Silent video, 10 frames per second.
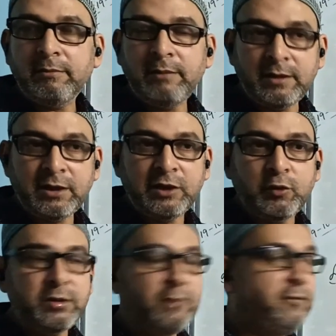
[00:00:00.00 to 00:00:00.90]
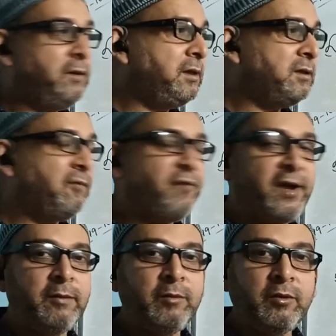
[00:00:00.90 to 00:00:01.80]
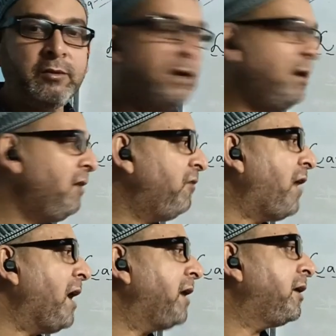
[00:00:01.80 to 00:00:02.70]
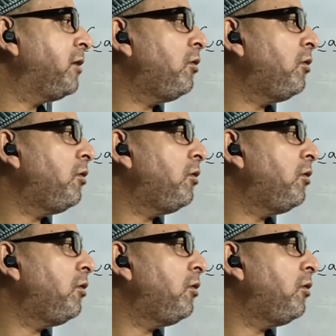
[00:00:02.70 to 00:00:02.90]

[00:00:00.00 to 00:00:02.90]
in a situation when there is a fire, because fire